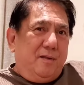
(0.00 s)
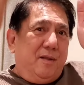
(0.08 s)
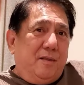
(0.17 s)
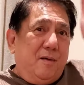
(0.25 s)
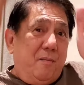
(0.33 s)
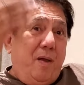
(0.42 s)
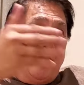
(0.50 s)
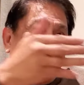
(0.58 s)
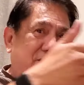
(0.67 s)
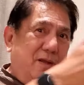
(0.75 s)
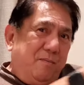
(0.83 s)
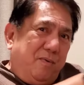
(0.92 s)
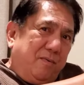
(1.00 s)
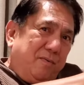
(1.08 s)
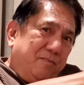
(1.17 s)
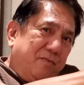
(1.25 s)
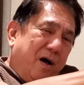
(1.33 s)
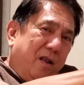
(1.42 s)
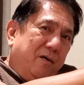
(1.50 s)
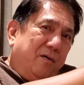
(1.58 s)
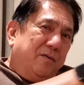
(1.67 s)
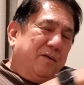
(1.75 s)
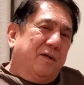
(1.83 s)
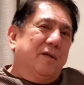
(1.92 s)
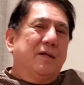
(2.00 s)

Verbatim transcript: then the men's team followed.